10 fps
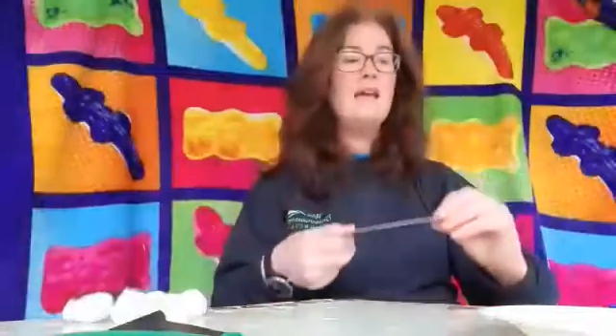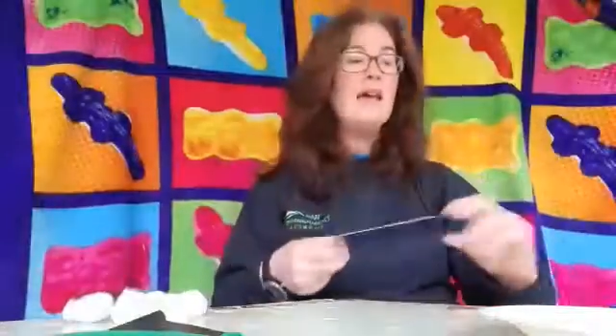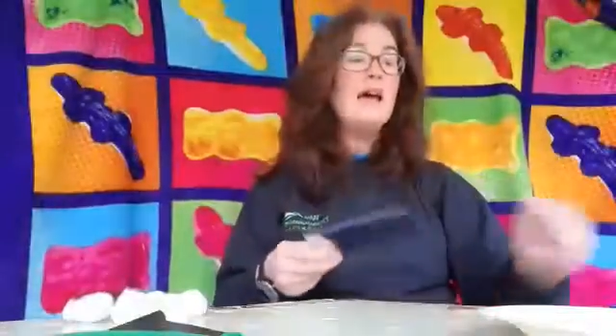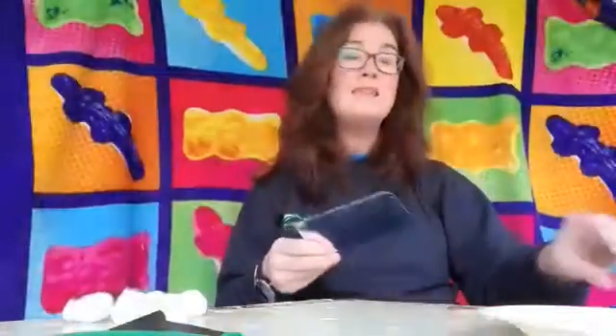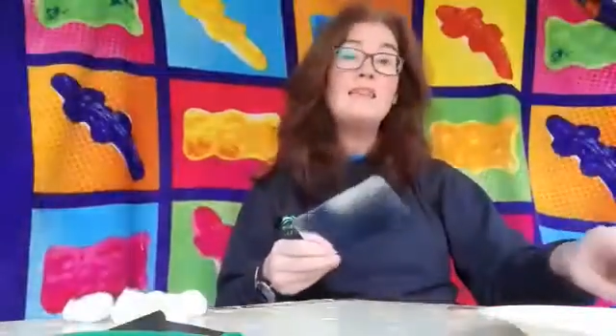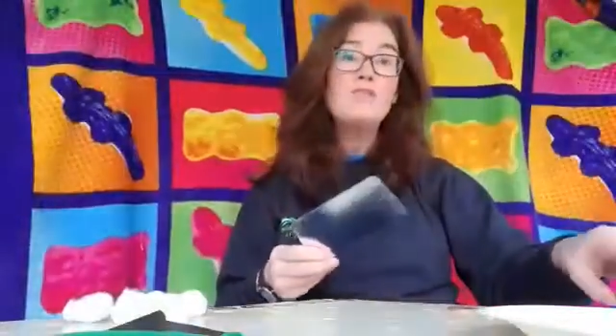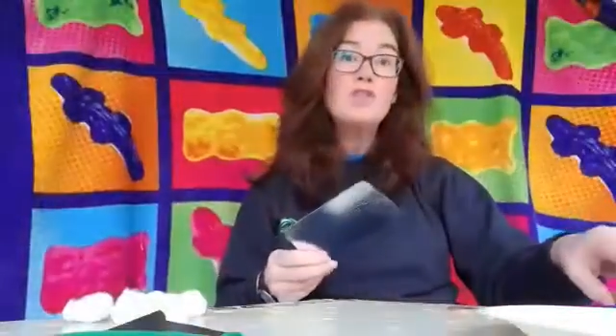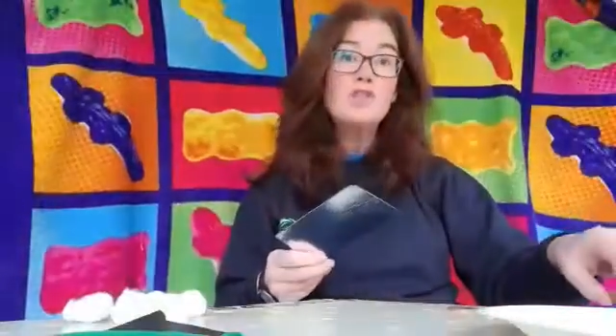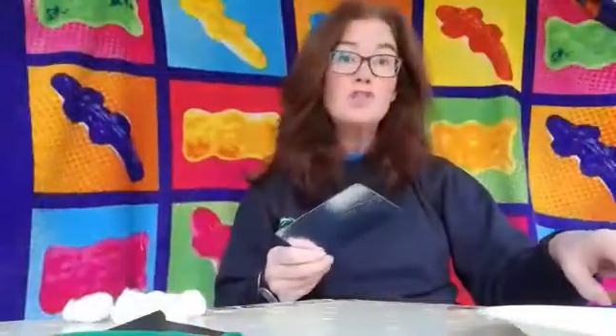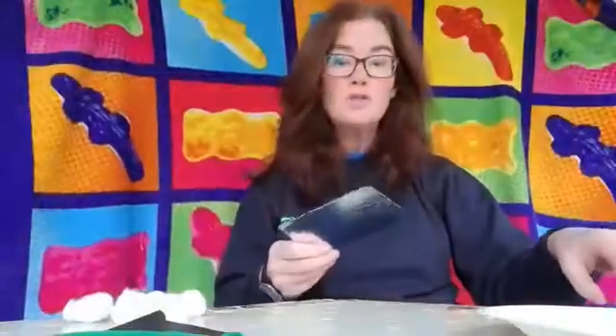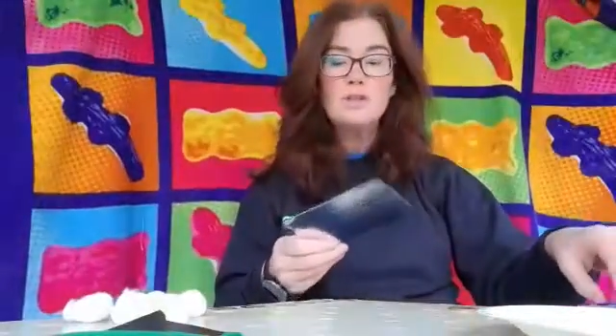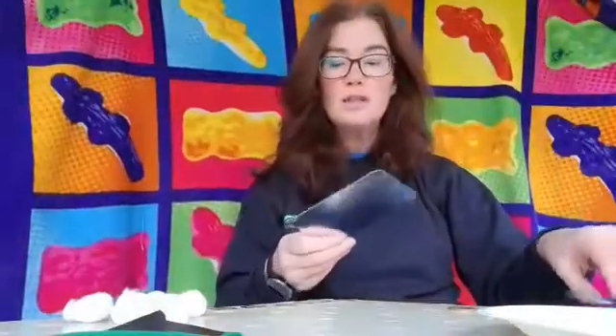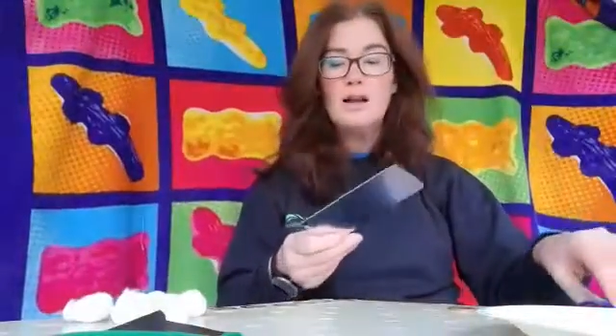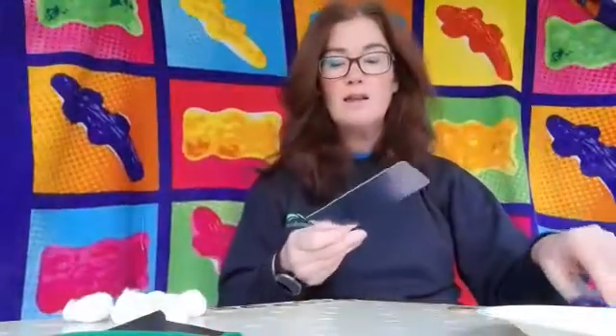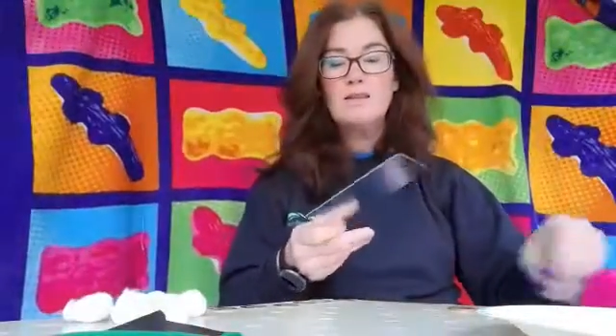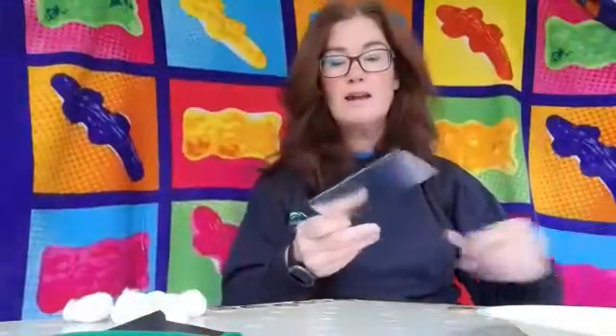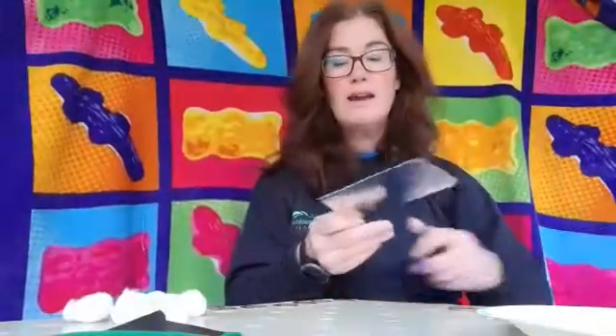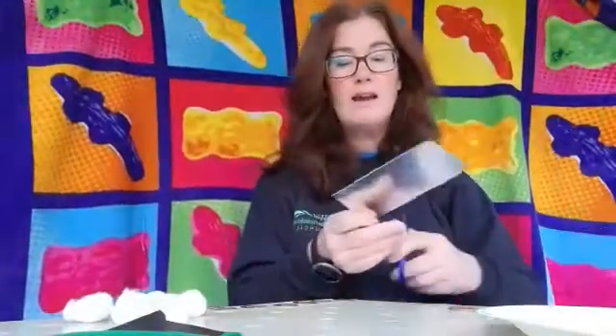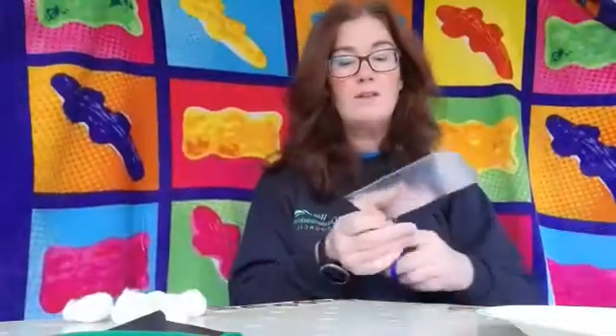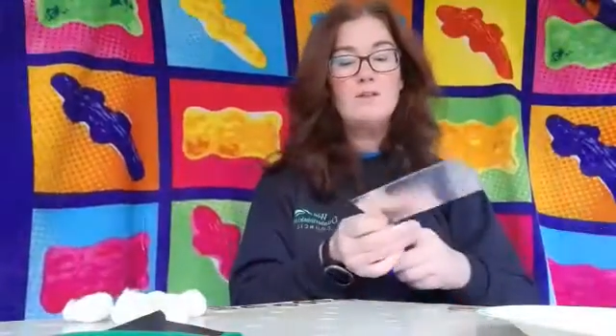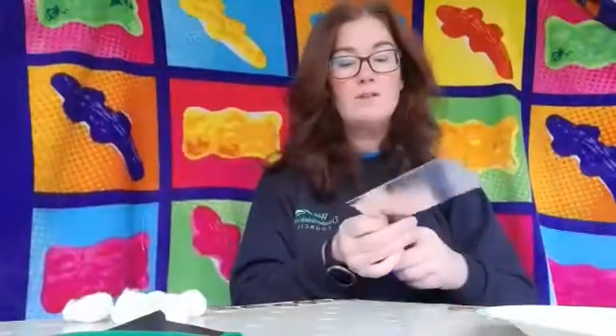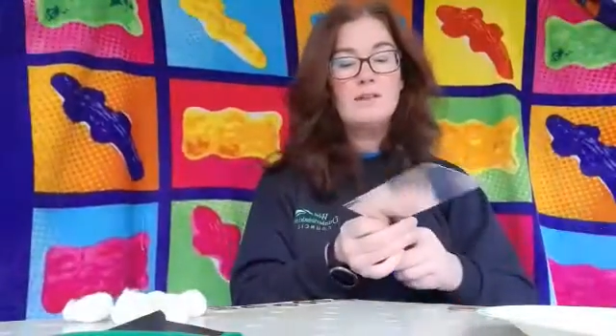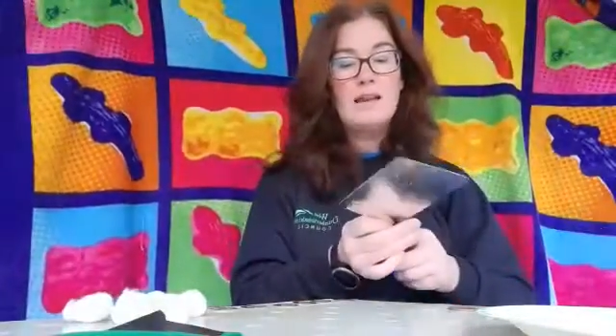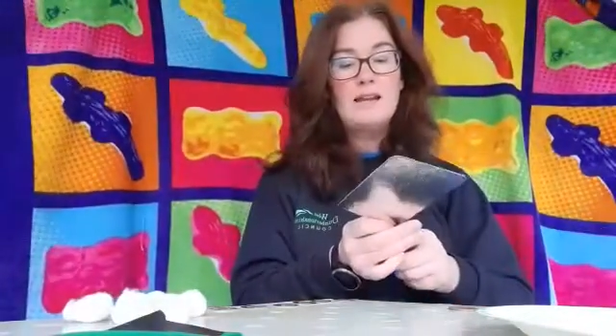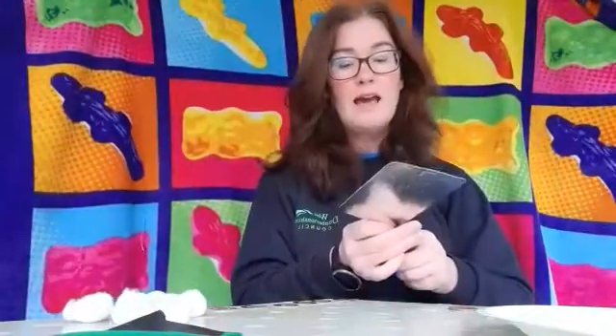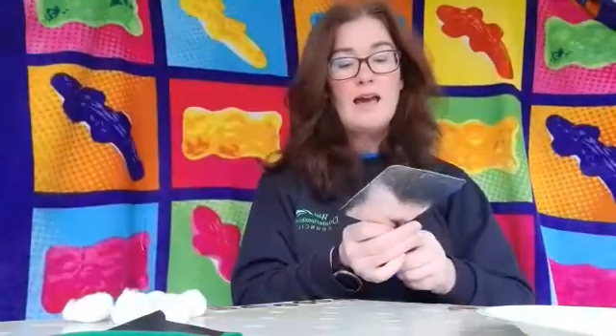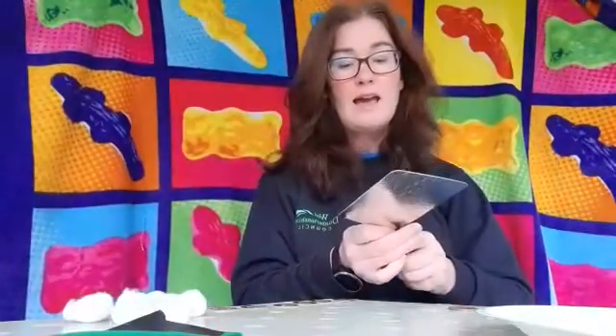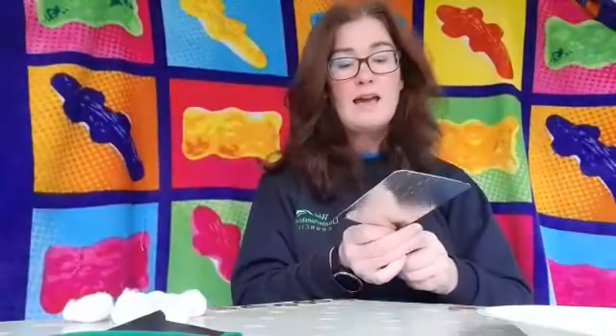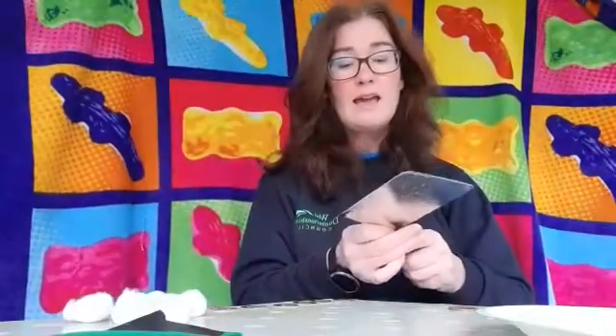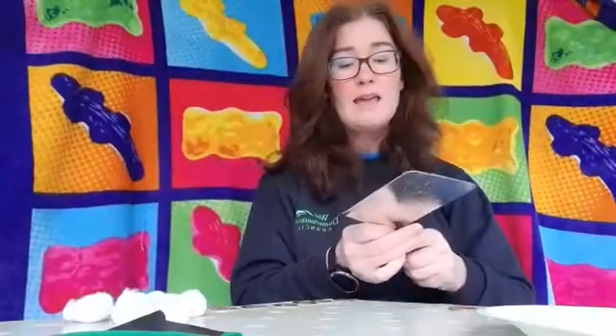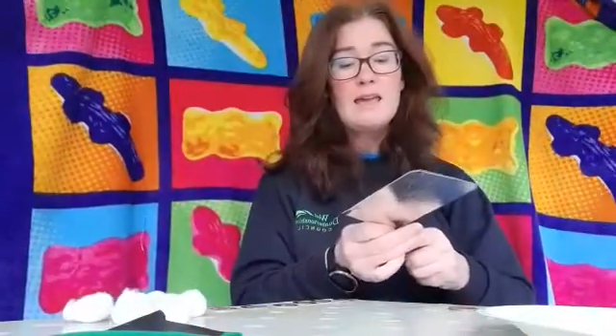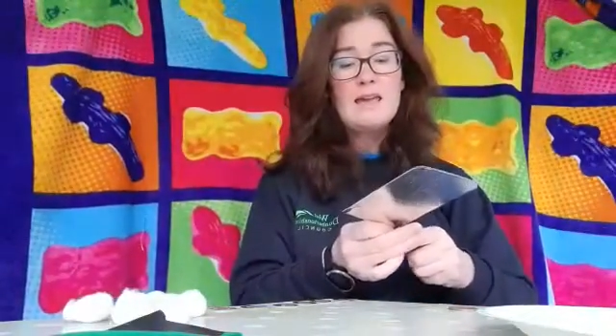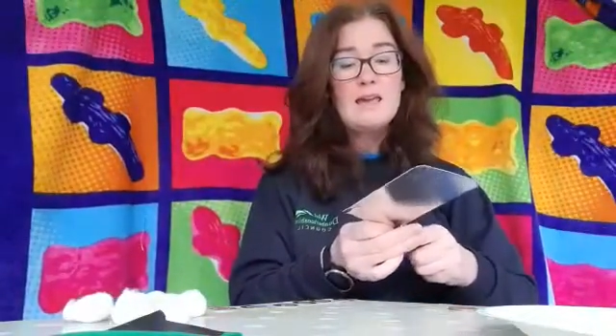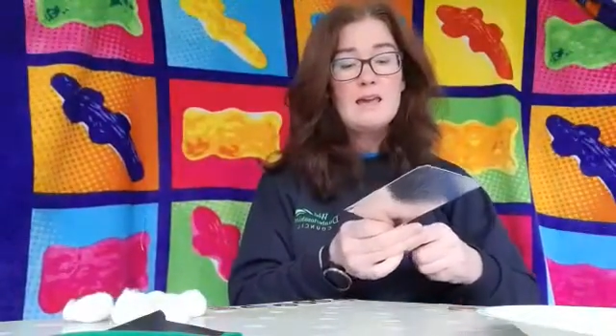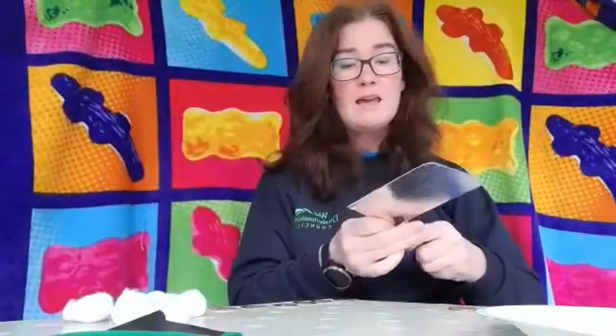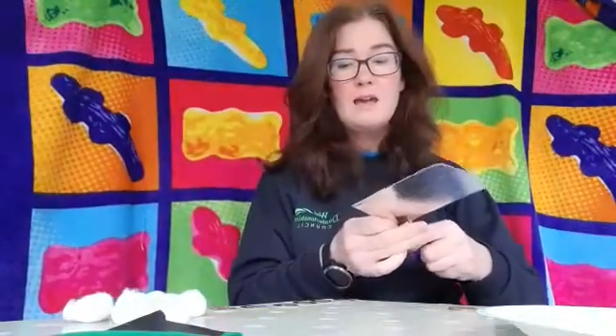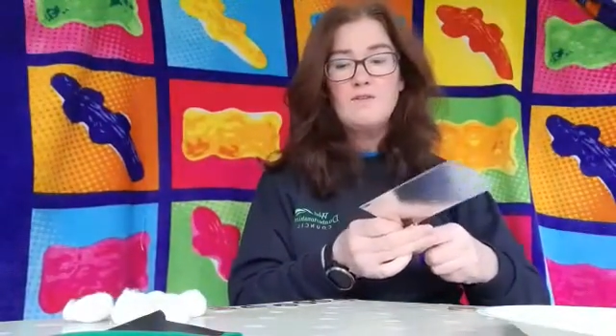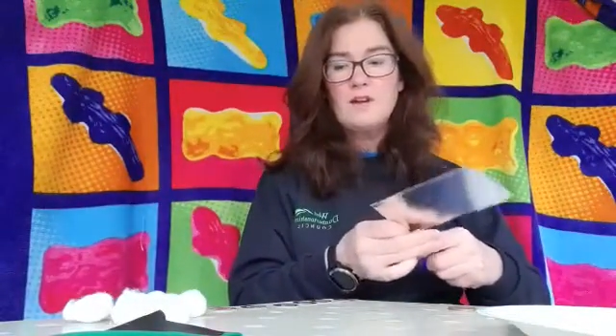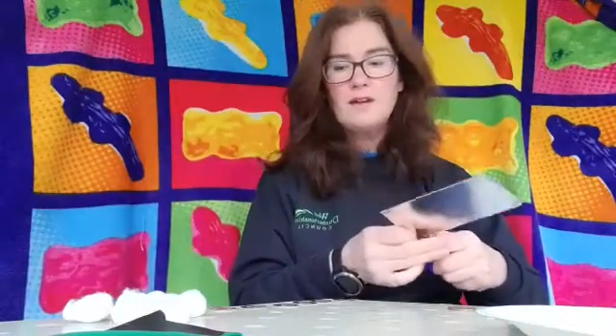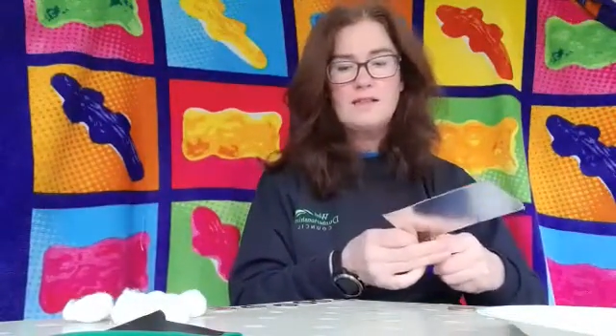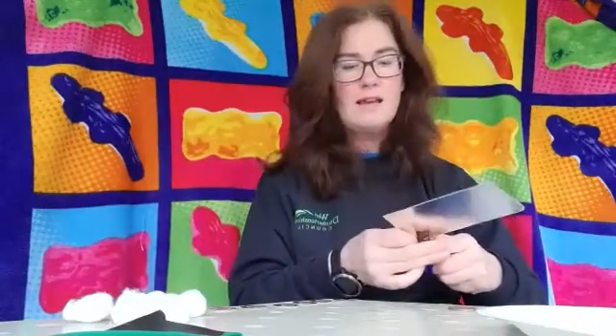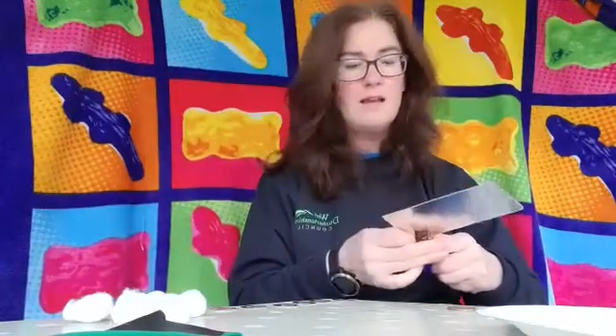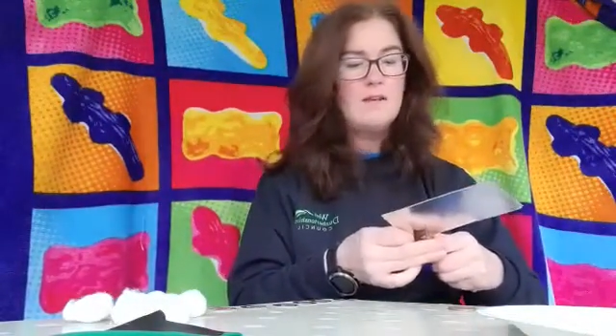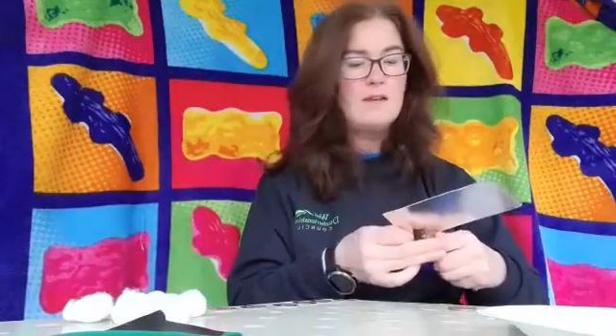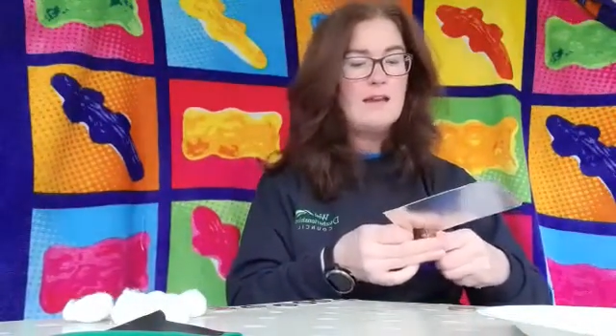and then you're just going to cut that out. And I have cut out